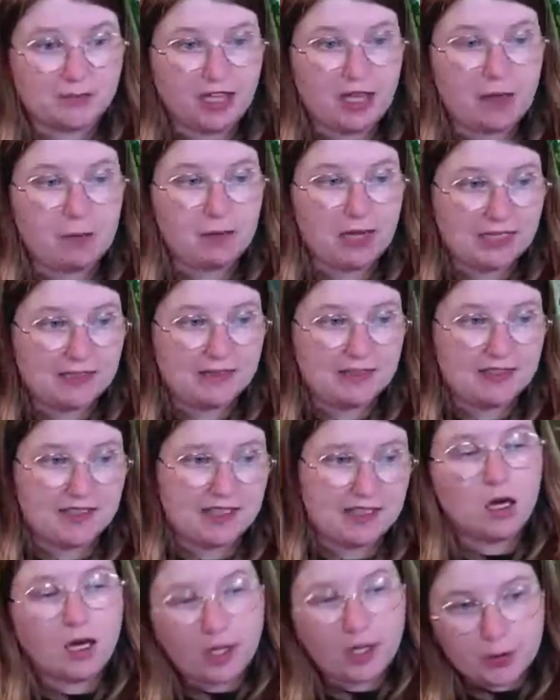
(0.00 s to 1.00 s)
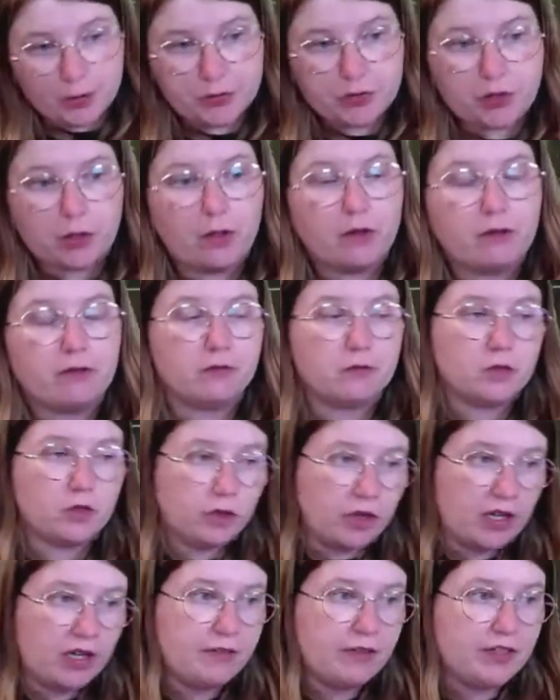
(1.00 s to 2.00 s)
I planned it. And also, if I'm
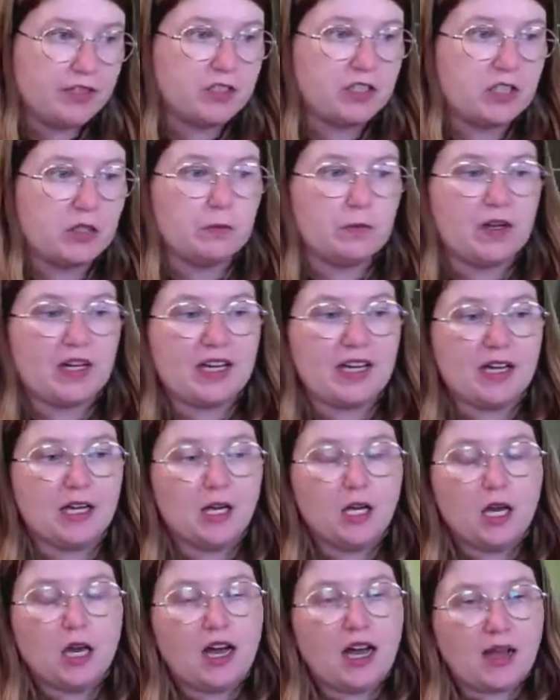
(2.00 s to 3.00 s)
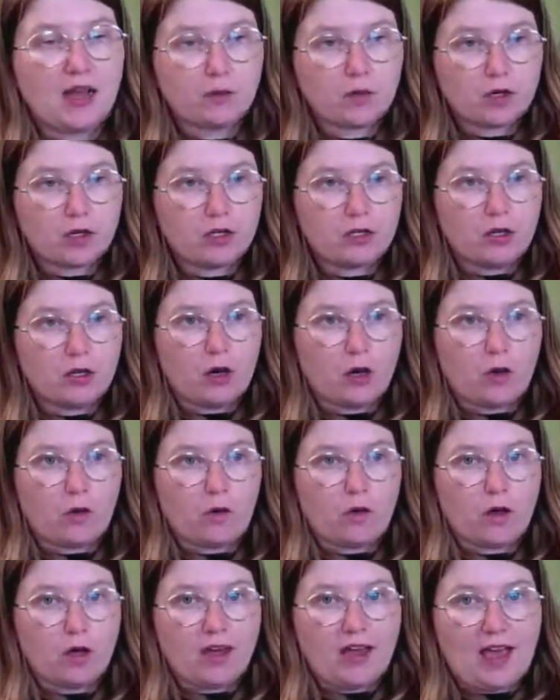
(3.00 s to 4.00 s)
driving somewhere, I want to know
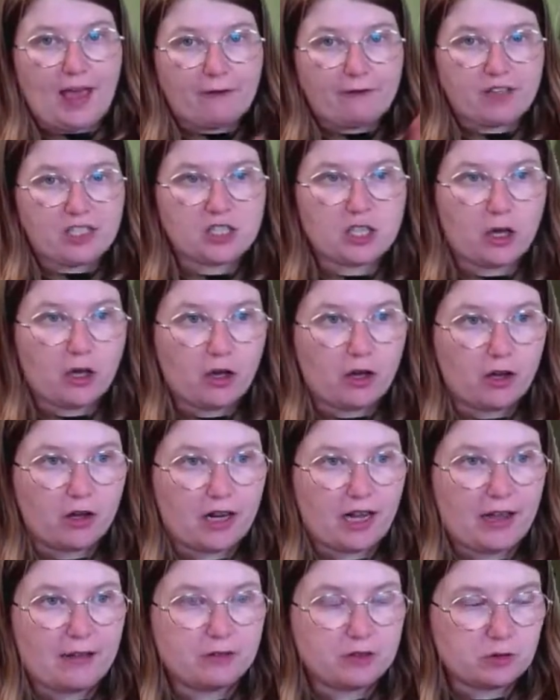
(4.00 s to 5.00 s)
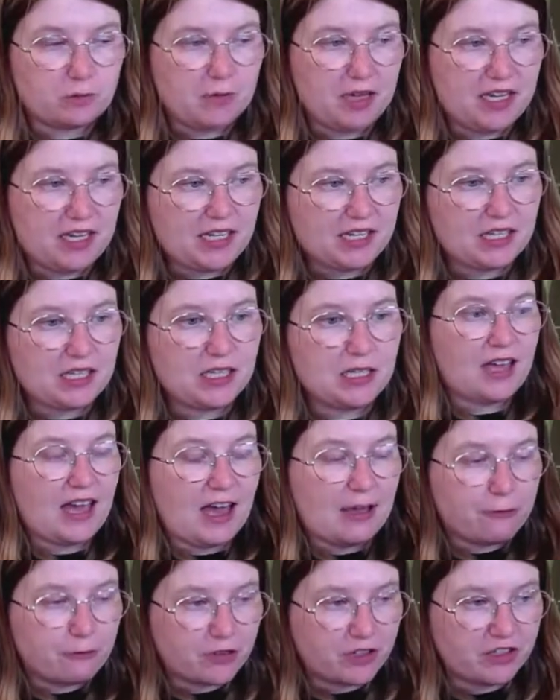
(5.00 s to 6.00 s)
every turn I have to make,
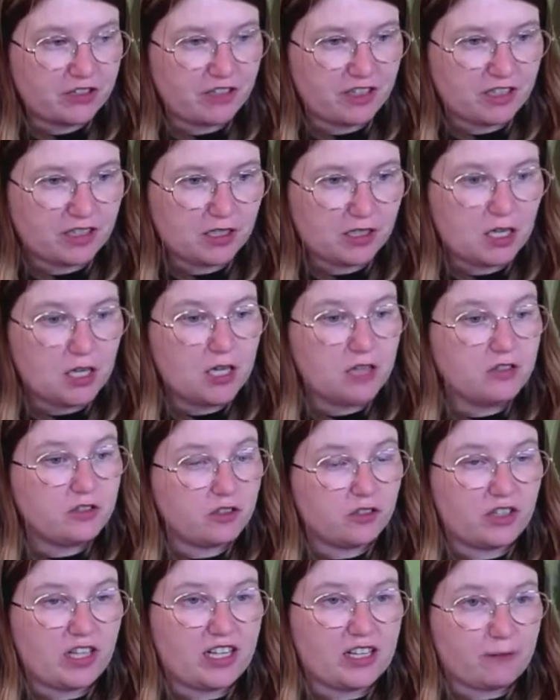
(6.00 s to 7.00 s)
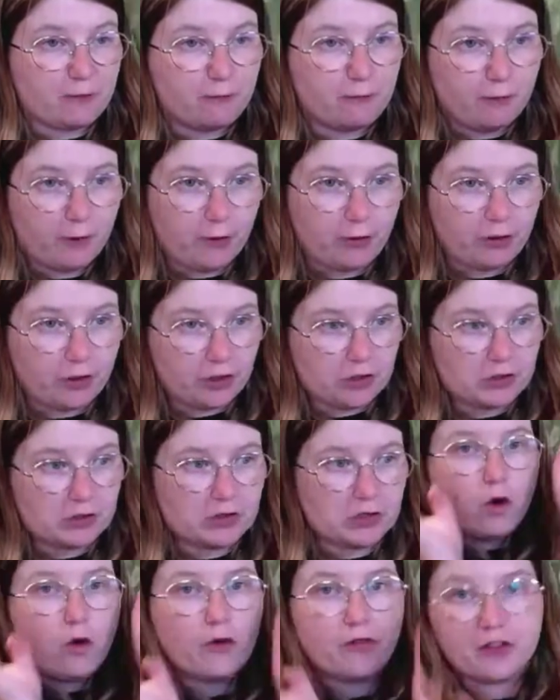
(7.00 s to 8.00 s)
everything, so that I can focus on the